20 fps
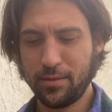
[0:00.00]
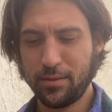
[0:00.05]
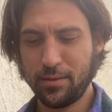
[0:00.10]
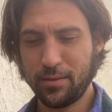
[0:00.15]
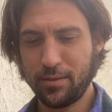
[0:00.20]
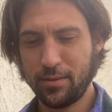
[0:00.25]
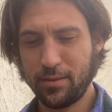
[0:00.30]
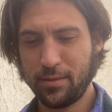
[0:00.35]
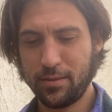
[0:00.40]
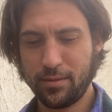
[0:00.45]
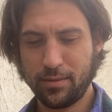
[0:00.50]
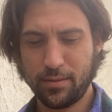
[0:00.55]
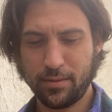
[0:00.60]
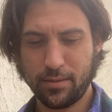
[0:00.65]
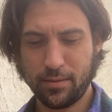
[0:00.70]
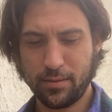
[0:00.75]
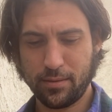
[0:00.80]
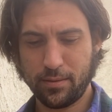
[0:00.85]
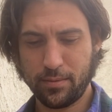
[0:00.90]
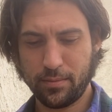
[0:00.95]

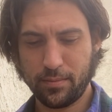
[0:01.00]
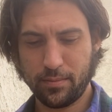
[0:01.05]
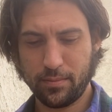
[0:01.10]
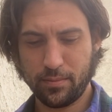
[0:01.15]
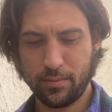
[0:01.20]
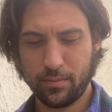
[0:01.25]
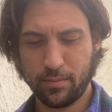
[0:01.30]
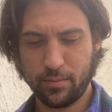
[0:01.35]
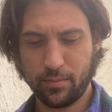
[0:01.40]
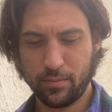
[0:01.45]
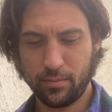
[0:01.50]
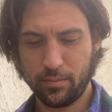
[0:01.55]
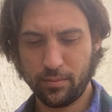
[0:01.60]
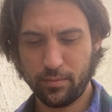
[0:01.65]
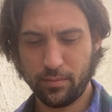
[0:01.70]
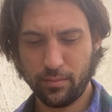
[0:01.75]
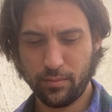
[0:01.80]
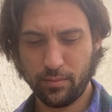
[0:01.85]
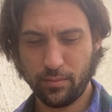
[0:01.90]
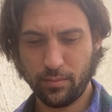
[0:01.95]

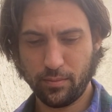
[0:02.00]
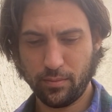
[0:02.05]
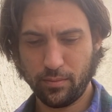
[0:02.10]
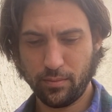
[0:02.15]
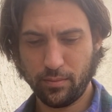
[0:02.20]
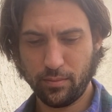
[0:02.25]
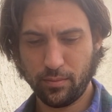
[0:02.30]
[no speech]